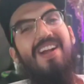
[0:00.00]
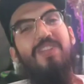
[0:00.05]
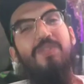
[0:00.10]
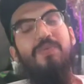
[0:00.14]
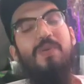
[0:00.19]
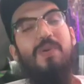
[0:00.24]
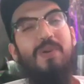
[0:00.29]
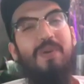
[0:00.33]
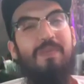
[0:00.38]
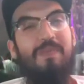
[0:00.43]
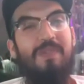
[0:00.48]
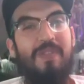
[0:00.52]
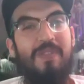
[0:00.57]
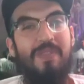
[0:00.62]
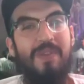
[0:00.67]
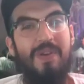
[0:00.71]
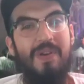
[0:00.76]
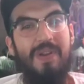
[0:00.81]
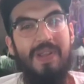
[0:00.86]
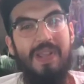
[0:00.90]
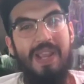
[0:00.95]
guys, welcome to
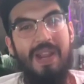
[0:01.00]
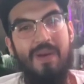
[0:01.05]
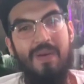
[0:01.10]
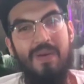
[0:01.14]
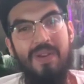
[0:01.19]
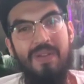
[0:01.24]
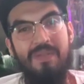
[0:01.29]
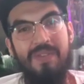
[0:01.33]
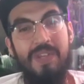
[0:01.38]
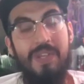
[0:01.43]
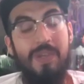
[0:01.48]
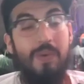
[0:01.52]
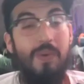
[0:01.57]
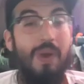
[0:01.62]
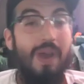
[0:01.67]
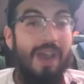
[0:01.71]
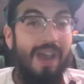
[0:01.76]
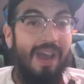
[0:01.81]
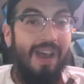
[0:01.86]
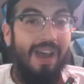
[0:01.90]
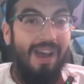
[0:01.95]
the 30 Hour
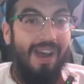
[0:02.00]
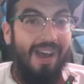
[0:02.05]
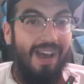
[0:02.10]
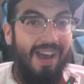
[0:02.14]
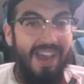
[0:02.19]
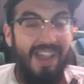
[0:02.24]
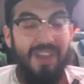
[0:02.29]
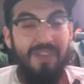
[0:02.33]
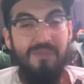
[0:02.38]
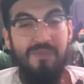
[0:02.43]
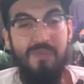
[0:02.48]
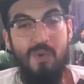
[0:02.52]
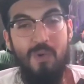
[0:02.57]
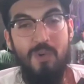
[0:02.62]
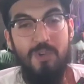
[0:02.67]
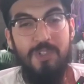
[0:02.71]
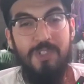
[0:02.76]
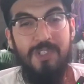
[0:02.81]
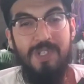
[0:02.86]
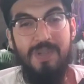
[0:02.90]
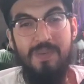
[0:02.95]
Review. I
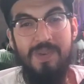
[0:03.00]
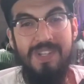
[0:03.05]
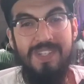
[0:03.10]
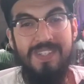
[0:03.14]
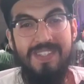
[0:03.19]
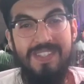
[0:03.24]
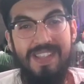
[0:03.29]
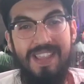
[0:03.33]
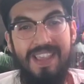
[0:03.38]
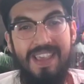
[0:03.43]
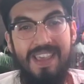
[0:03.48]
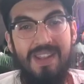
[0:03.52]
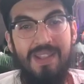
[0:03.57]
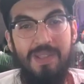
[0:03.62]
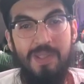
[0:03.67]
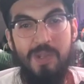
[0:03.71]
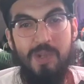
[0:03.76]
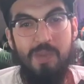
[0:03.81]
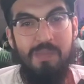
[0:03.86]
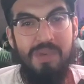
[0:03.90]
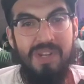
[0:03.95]
unfortunately recently had a
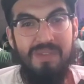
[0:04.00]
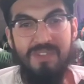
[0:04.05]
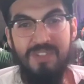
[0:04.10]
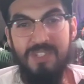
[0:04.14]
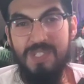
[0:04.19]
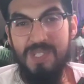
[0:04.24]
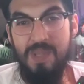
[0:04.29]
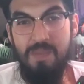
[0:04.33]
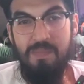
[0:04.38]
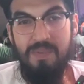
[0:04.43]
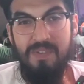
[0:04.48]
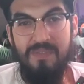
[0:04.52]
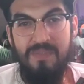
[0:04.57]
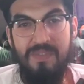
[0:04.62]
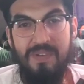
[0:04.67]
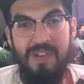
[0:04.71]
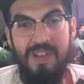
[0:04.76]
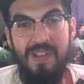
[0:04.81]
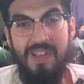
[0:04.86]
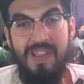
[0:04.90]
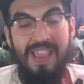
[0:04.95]
little bit of a slip and
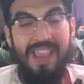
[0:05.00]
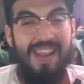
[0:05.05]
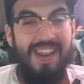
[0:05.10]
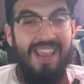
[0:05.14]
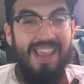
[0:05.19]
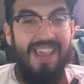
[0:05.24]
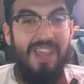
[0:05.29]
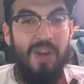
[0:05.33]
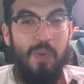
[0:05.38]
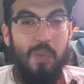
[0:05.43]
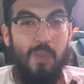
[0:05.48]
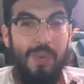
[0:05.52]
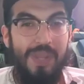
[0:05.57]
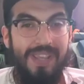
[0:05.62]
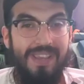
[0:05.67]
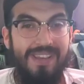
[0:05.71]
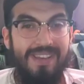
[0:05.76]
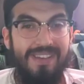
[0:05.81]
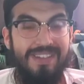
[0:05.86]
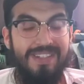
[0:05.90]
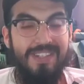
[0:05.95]
fall, and I had a
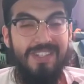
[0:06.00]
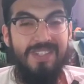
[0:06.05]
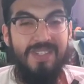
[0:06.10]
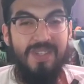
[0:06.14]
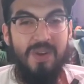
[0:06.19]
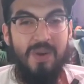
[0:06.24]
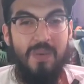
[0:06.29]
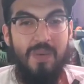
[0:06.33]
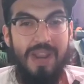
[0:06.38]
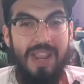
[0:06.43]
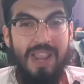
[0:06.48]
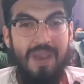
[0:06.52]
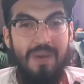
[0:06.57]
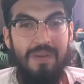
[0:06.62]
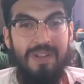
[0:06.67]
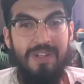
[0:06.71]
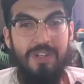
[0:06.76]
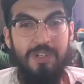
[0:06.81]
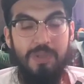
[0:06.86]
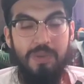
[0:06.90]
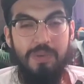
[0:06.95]
week to sit
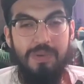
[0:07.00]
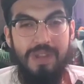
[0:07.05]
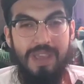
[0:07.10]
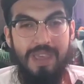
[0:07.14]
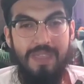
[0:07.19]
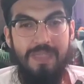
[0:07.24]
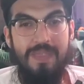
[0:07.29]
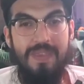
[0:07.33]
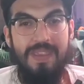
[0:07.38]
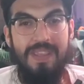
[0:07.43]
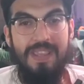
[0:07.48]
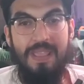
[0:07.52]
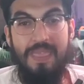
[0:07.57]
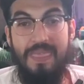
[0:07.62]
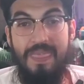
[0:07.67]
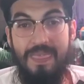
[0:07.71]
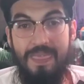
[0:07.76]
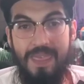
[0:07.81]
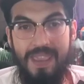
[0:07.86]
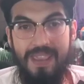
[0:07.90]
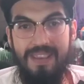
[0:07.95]
around and do nothing
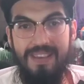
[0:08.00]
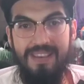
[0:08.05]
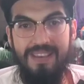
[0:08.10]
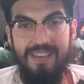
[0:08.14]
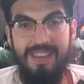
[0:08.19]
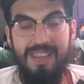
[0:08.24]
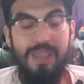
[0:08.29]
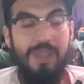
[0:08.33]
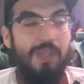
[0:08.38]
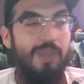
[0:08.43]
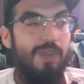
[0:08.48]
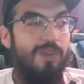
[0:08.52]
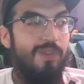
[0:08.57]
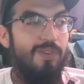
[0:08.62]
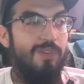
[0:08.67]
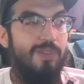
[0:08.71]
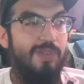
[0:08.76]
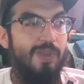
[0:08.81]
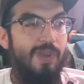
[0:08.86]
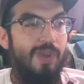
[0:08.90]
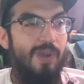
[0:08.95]
and think.
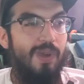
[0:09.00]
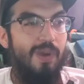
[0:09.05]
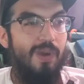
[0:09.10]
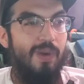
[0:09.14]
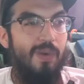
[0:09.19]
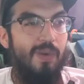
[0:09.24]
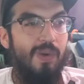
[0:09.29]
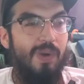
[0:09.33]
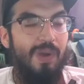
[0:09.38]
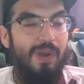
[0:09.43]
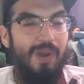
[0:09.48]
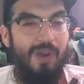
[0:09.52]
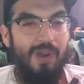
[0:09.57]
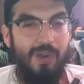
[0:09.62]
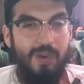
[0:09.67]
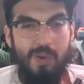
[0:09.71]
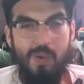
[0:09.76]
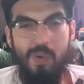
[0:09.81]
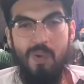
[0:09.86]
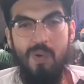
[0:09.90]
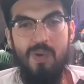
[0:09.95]
So,
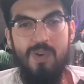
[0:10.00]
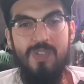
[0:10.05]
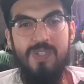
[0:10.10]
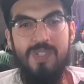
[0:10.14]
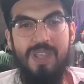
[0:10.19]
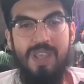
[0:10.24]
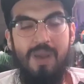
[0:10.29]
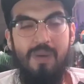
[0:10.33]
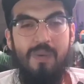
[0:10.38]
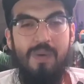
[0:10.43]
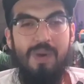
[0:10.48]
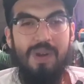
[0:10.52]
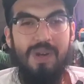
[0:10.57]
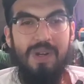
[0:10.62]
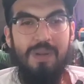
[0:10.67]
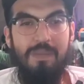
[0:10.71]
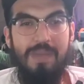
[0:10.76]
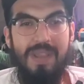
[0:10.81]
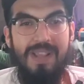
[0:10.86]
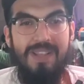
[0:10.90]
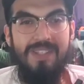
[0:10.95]
of course, I
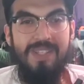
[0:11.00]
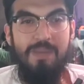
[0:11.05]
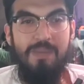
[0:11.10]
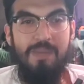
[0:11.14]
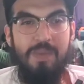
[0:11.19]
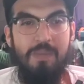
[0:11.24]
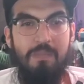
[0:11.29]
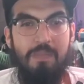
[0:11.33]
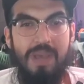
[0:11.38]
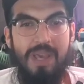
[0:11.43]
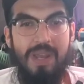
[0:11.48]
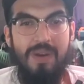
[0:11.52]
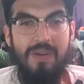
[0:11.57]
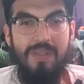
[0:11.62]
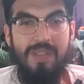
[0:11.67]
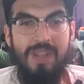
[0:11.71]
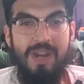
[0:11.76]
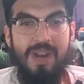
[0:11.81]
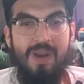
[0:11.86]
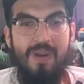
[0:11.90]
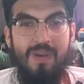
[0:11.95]
wanted to make something
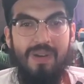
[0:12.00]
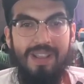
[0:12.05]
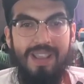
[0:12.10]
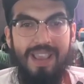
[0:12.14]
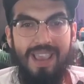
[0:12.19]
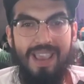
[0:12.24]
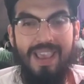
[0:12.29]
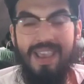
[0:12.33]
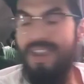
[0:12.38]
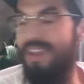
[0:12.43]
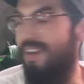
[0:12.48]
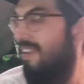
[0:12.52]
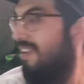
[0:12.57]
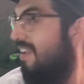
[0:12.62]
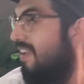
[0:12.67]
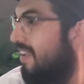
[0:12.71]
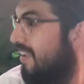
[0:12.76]
better that I already had.